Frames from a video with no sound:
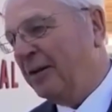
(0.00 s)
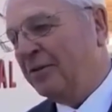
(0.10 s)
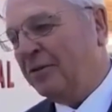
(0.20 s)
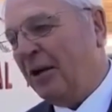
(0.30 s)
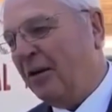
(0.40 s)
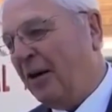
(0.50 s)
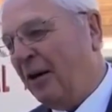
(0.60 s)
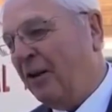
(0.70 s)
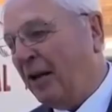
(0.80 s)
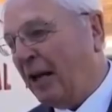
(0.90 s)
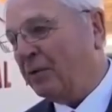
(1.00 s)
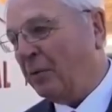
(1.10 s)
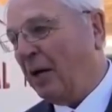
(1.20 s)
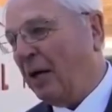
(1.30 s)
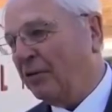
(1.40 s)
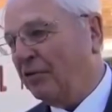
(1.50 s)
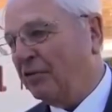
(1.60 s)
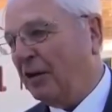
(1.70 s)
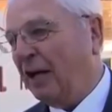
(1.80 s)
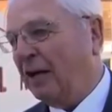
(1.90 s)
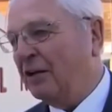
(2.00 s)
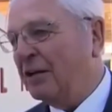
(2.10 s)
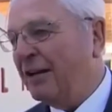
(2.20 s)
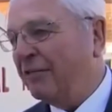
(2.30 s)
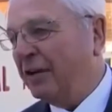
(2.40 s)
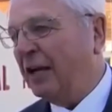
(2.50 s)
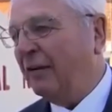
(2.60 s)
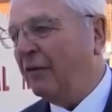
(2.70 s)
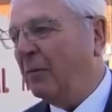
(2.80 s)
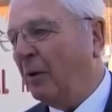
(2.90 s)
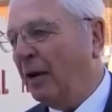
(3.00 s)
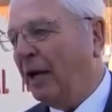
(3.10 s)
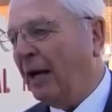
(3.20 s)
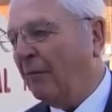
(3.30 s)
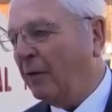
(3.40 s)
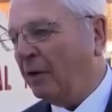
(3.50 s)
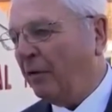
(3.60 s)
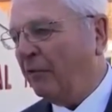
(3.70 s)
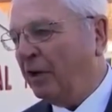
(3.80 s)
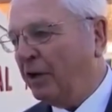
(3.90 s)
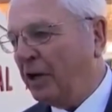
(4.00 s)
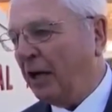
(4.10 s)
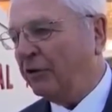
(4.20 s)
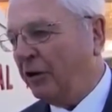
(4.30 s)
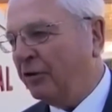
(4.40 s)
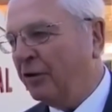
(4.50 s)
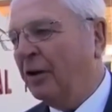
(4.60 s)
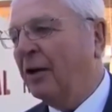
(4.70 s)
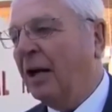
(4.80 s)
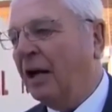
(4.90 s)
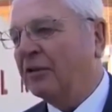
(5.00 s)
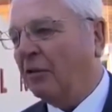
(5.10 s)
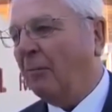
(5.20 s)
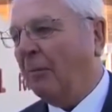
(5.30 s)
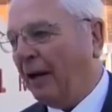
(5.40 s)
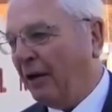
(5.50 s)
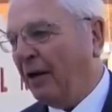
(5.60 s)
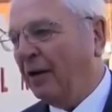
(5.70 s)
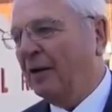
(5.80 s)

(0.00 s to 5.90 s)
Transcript: So I think that's what Arsene's done. He's lifted everybody up. Whatever he touches has got better.